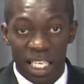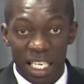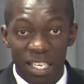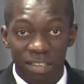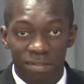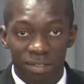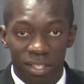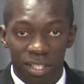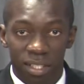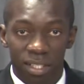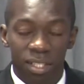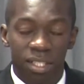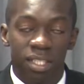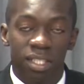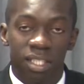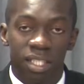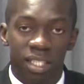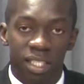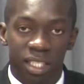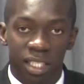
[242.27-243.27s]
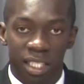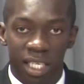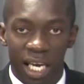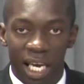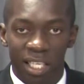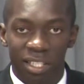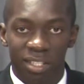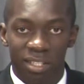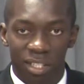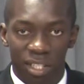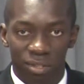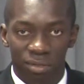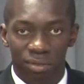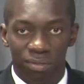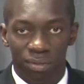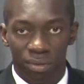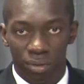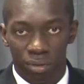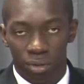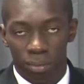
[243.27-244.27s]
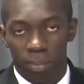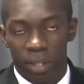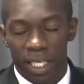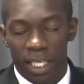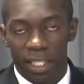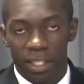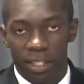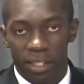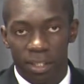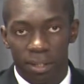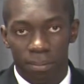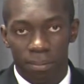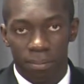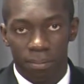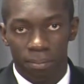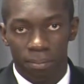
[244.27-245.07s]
even gas centrifuge plants.